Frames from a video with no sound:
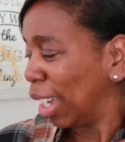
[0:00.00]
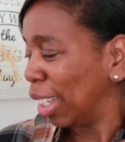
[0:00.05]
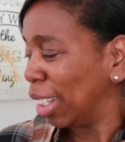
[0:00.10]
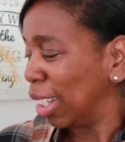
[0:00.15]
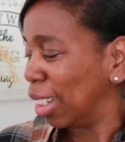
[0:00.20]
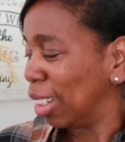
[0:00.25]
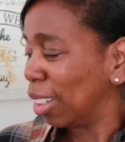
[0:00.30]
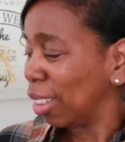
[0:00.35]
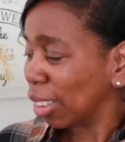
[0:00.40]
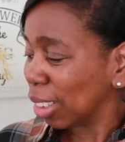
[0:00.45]
And
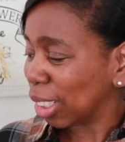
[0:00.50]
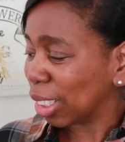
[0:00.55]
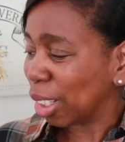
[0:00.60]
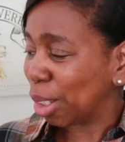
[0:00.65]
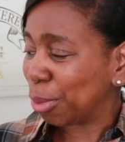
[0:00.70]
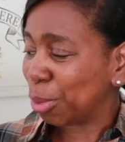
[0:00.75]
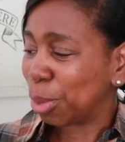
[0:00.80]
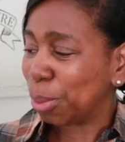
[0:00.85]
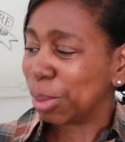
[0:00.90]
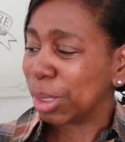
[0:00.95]
then last
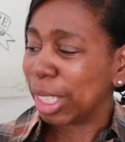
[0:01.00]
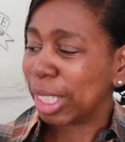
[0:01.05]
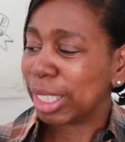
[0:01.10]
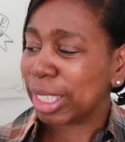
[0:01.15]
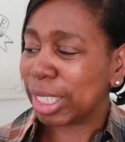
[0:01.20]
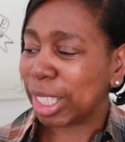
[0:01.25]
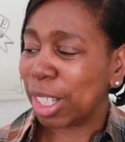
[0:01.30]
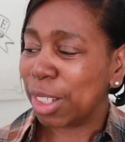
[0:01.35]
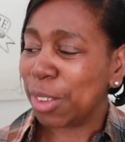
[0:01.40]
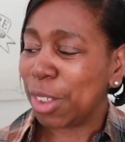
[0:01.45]
up from
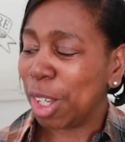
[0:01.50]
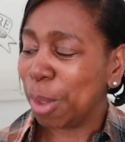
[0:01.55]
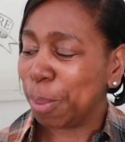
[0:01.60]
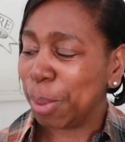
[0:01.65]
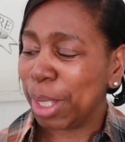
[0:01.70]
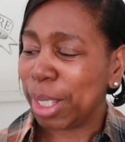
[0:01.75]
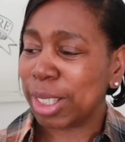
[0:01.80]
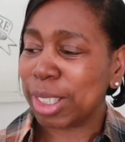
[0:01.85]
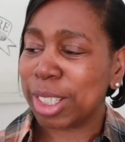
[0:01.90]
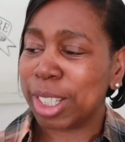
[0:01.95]
Tesco, I
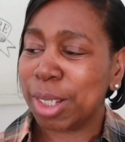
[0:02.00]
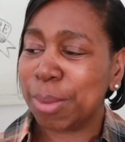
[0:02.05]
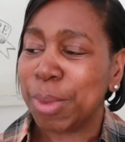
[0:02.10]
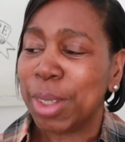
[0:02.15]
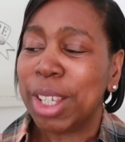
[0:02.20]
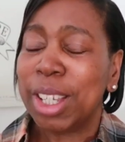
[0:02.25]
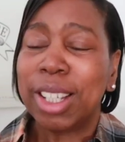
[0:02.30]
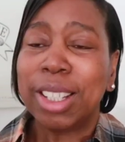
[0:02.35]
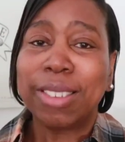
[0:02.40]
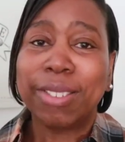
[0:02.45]
picked up
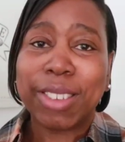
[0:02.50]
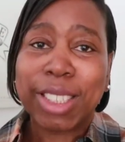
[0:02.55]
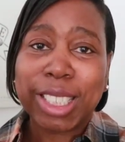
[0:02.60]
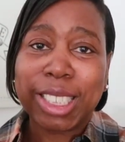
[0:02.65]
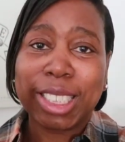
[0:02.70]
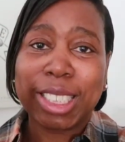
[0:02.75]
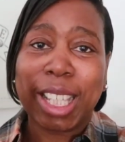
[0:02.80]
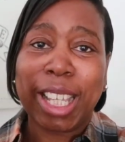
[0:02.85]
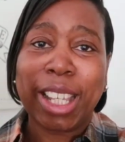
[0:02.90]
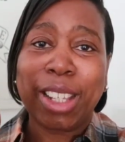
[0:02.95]

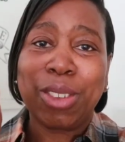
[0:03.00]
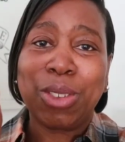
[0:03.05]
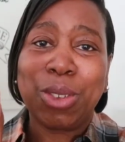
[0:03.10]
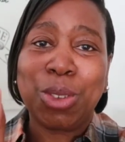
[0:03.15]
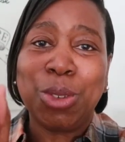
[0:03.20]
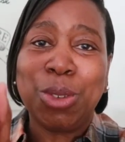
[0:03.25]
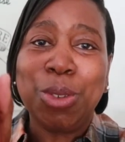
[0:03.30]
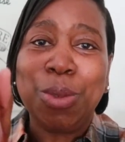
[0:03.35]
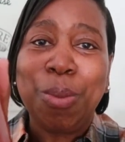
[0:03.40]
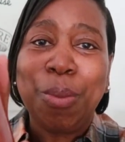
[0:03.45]
this
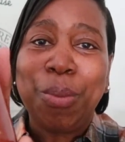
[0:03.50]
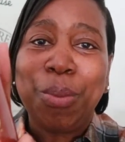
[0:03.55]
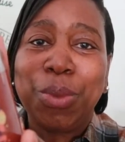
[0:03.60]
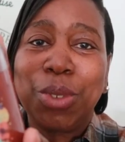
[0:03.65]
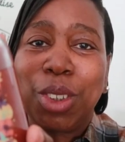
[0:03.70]
candle,